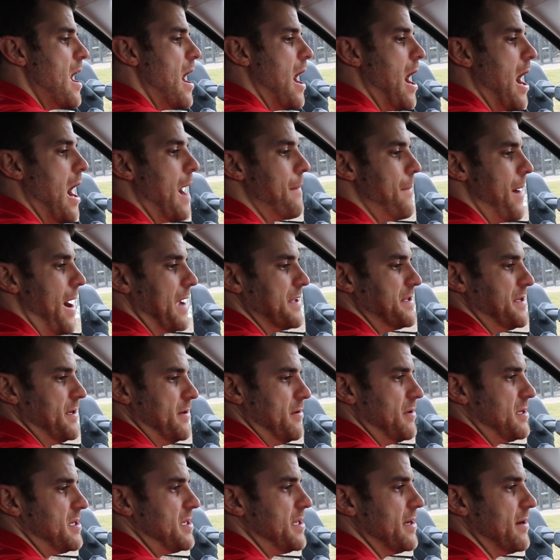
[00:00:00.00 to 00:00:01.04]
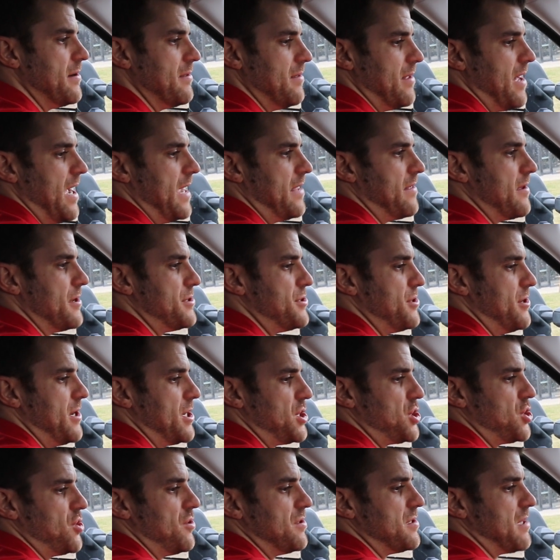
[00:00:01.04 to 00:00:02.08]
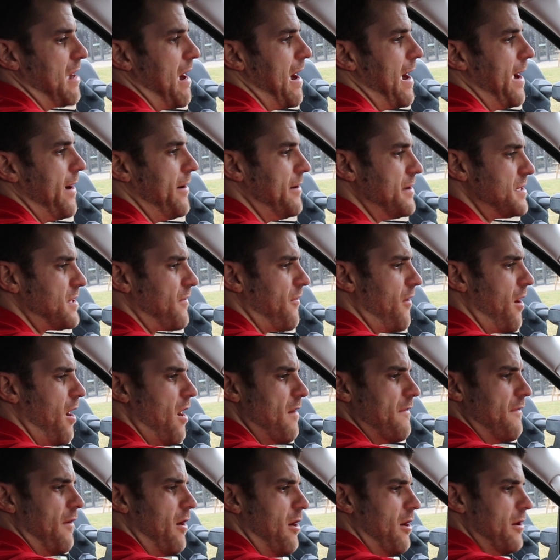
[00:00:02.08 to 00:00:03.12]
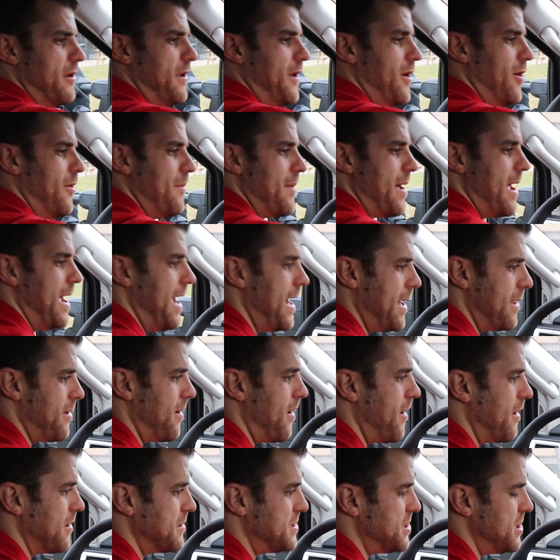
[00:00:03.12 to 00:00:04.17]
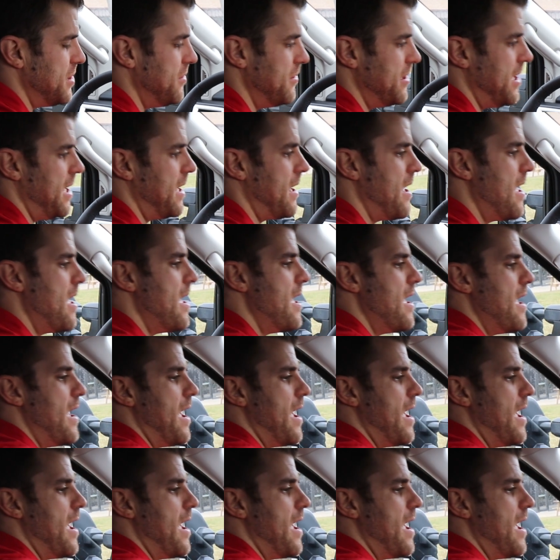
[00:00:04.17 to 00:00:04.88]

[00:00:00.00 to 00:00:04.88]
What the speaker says: I do still like the traditional dials for our volume and our tuning,